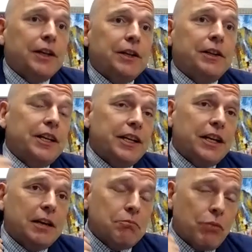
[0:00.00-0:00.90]

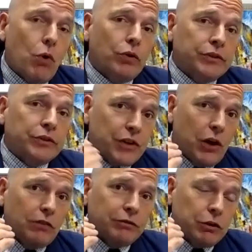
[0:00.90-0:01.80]
the importance
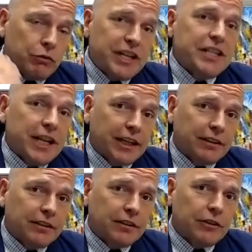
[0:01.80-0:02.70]
of greening
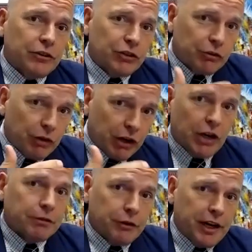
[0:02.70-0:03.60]
the
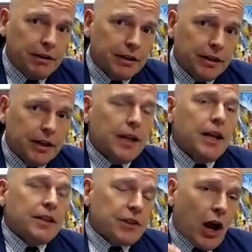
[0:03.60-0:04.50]
recovery.
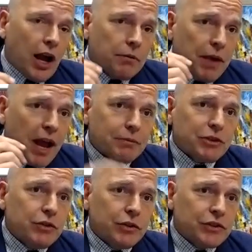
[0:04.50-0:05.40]
So perhaps
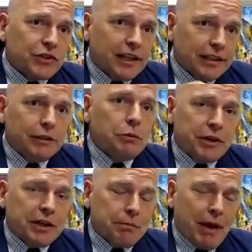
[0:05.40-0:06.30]
you could say a little
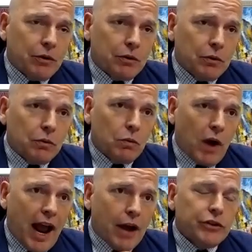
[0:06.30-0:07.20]
bit about
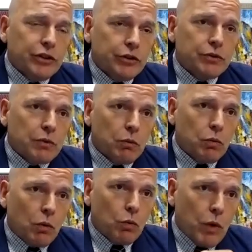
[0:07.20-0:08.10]

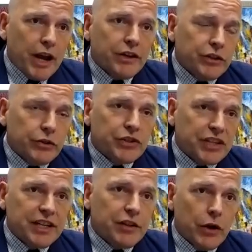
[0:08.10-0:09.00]
where you
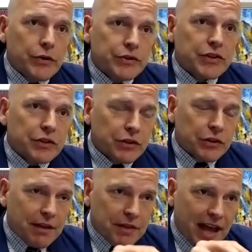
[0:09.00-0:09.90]
see those
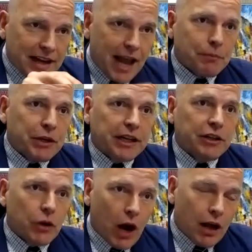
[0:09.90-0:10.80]
that happening.
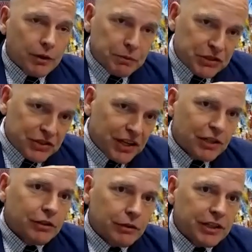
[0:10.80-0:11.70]
You know, are there
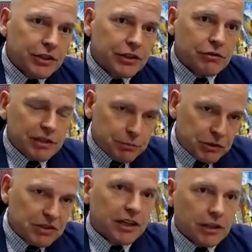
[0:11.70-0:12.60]
particular industries,
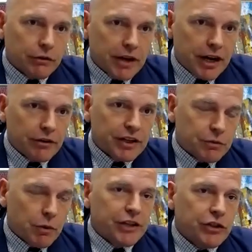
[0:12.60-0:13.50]
particular areas
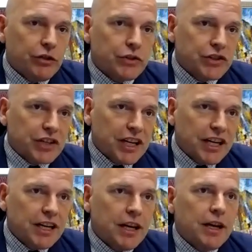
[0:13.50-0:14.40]
where you
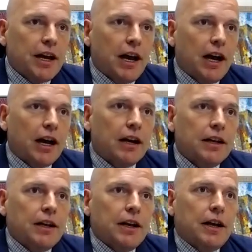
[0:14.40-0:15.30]
see
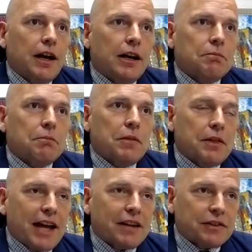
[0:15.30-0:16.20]

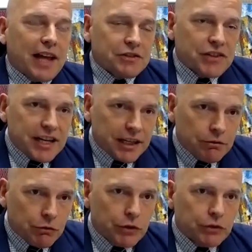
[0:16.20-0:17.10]
that taking
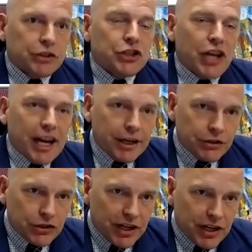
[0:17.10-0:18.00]
root, the
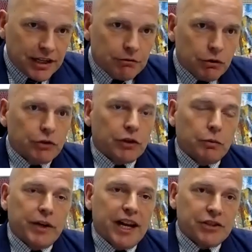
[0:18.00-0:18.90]
change taking root that
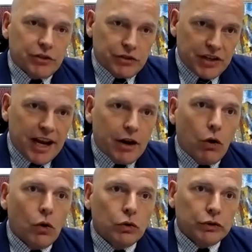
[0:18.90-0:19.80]
we, as you say,
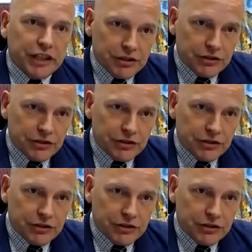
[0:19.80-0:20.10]
all need